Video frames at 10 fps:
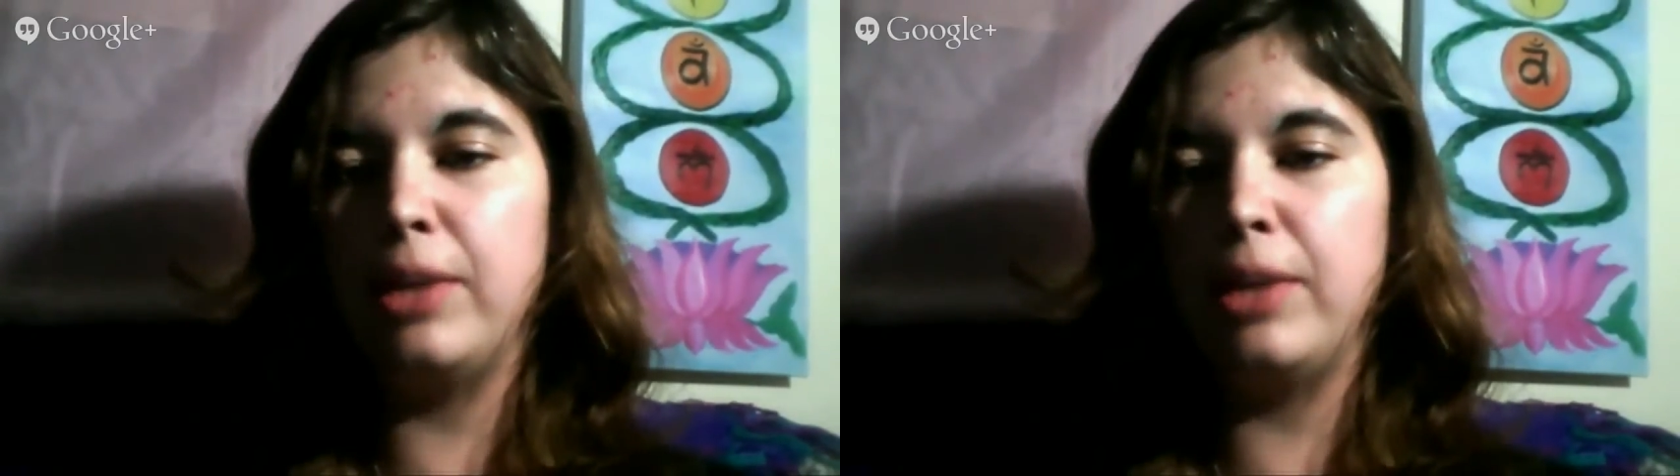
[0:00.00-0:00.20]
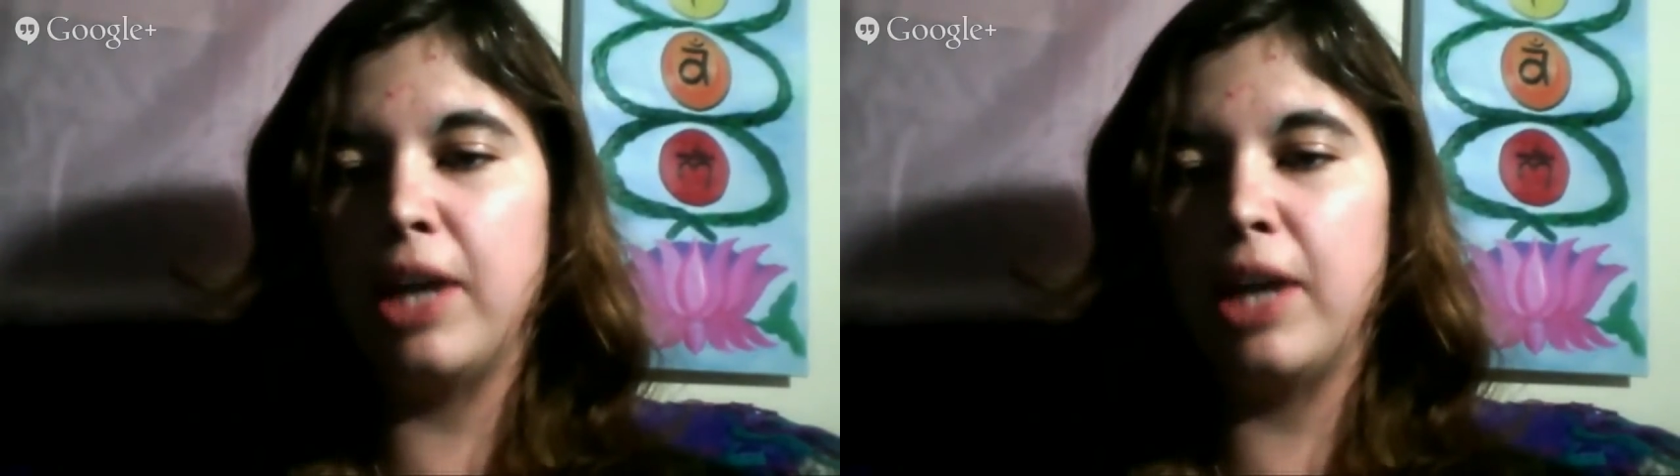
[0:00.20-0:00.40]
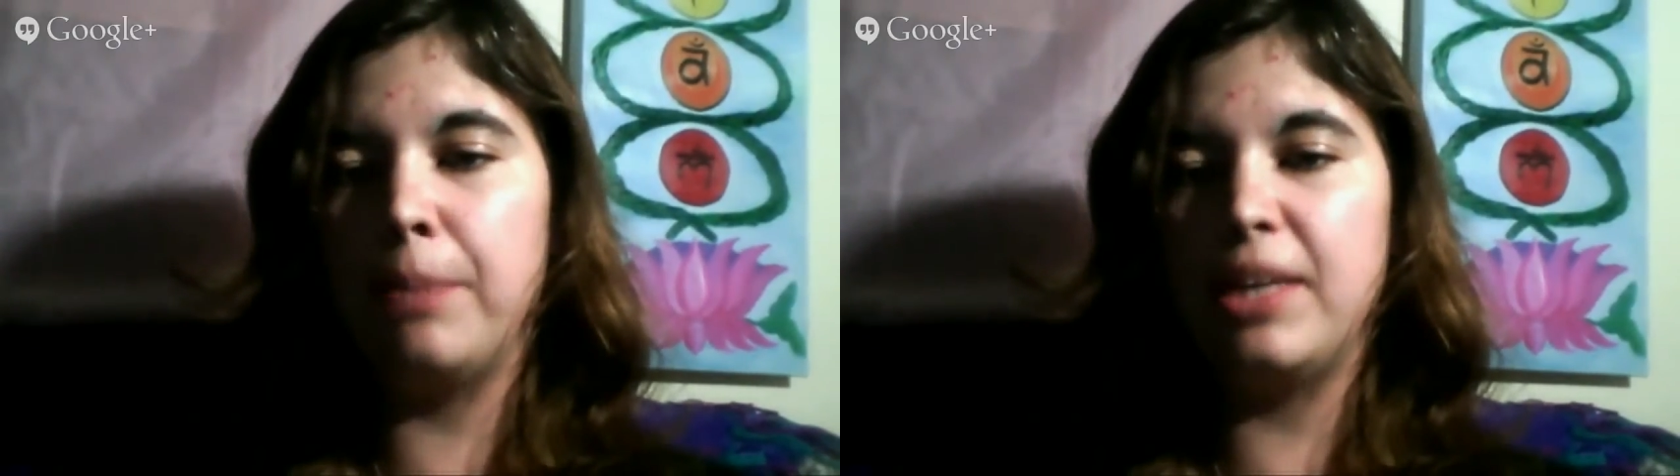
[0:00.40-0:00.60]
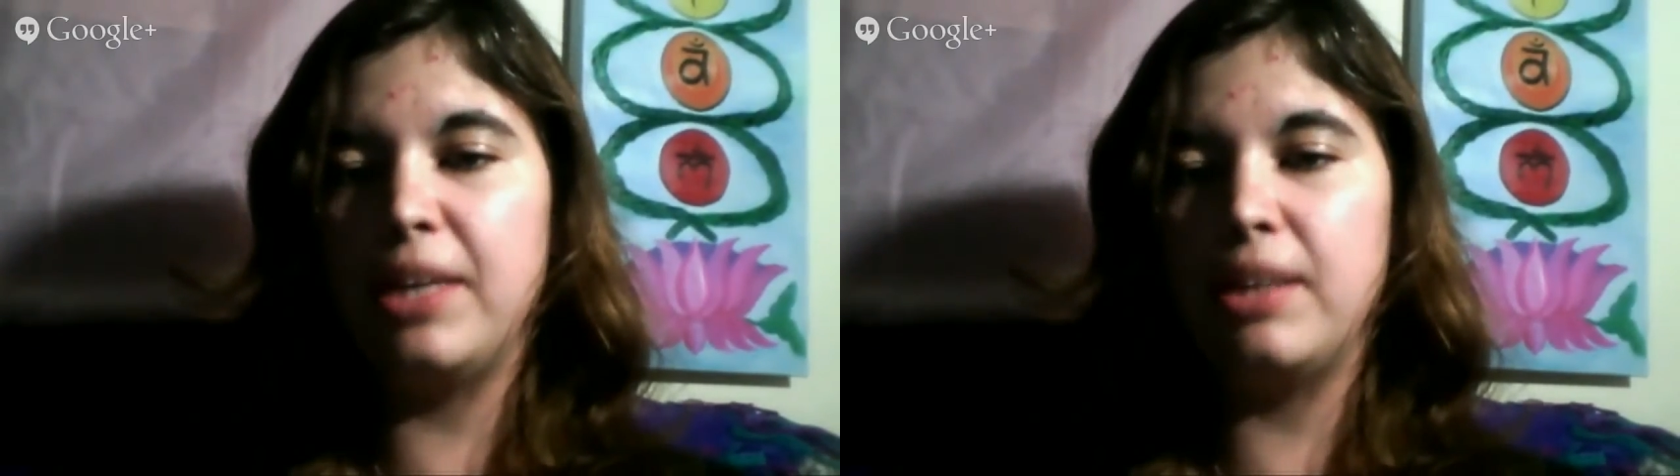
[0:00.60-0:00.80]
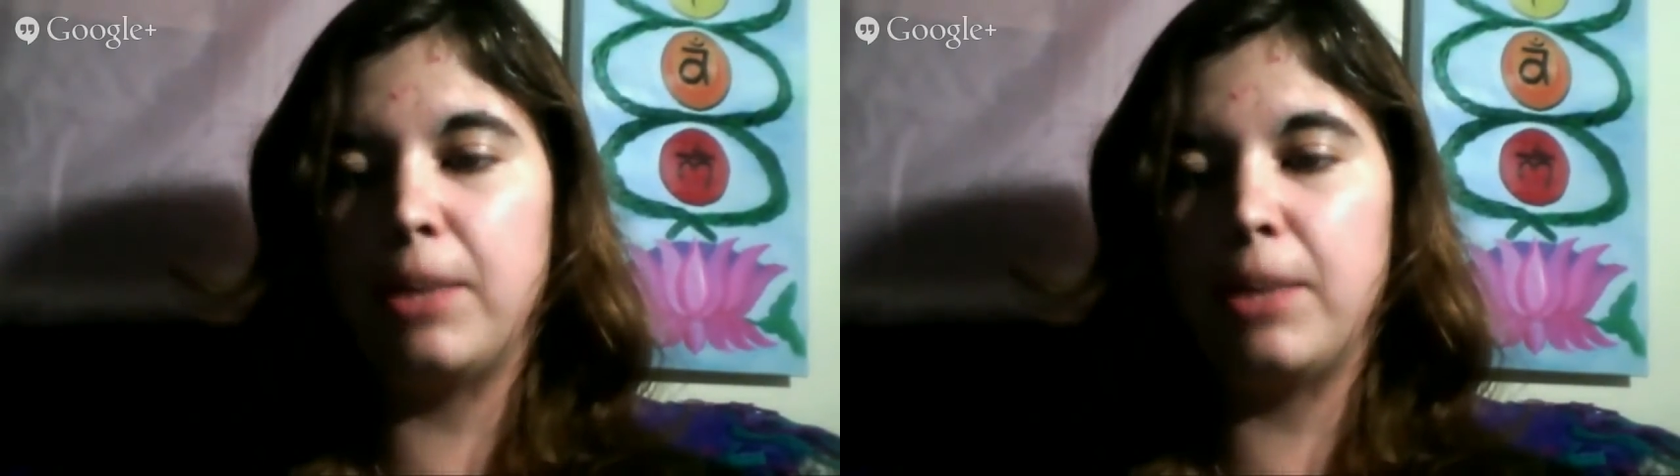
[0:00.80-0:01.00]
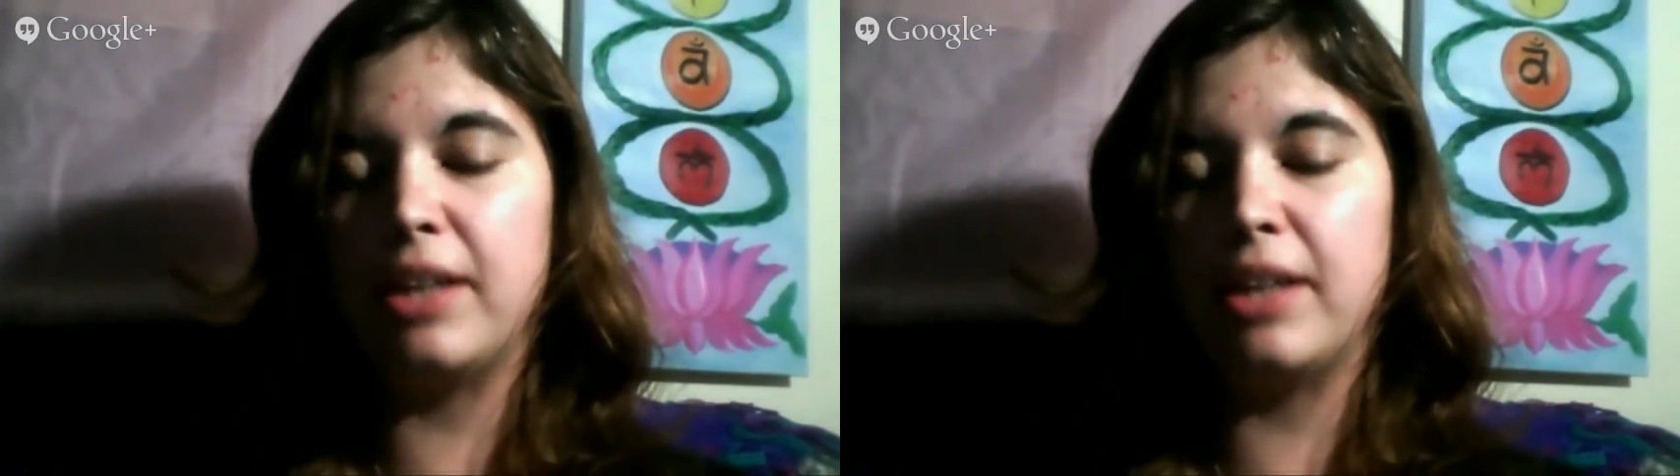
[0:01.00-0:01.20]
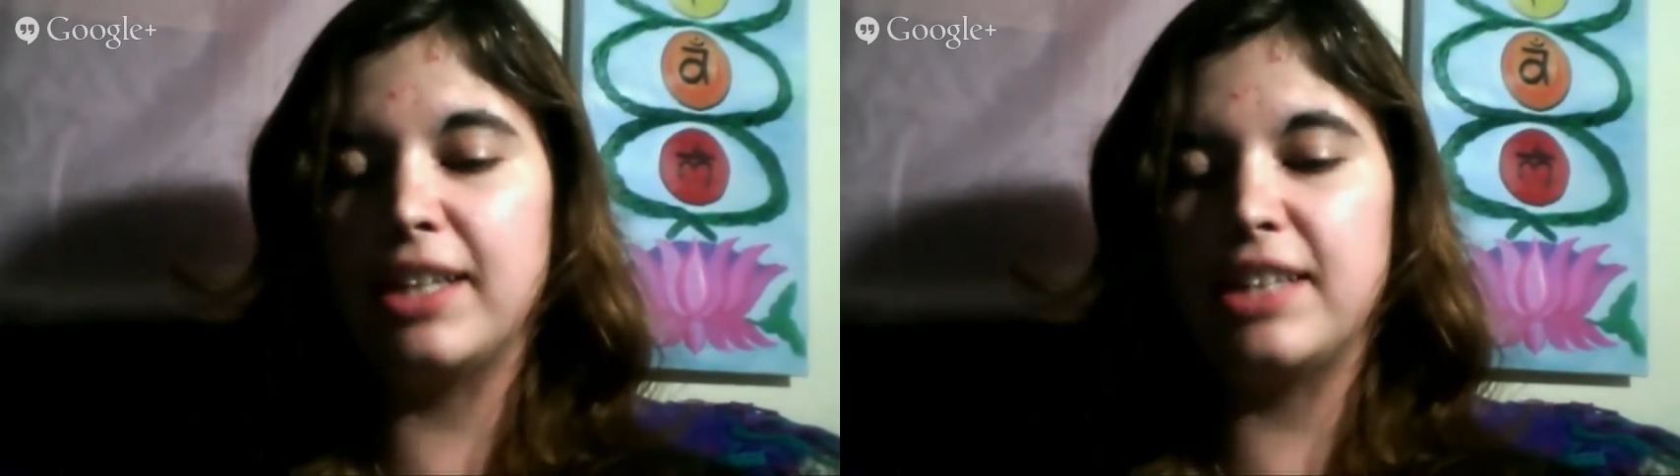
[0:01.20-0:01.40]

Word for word: we update the podcast tab,